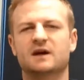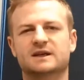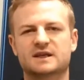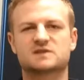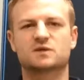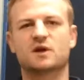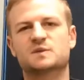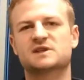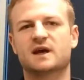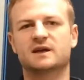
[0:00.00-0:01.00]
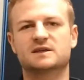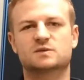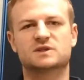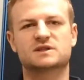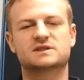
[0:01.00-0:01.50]
I guess what I'm saying
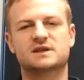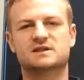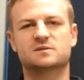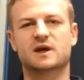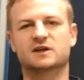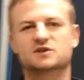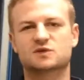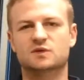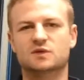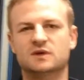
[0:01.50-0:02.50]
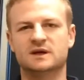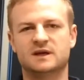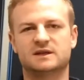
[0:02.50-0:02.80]
is we just need to make sure